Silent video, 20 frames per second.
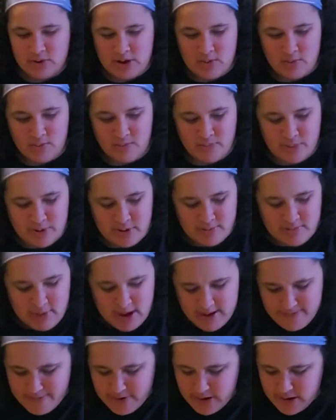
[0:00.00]
what I will,
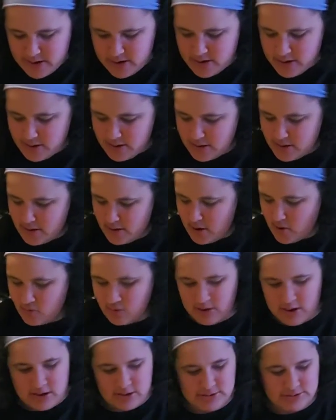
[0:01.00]
maybe,
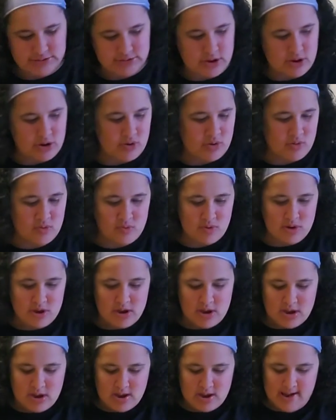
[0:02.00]
okay, so
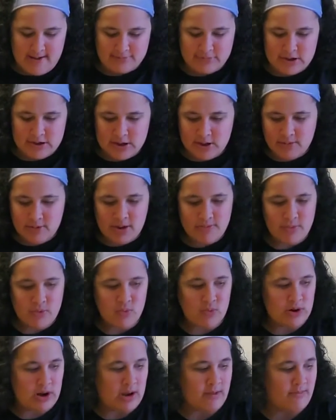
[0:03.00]
I'm thinking maybe
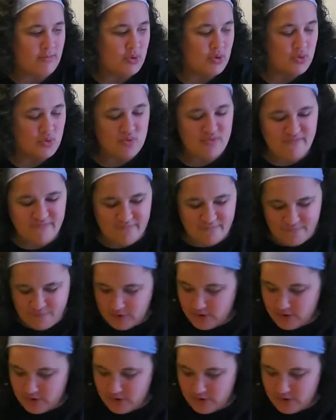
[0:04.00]
when I move,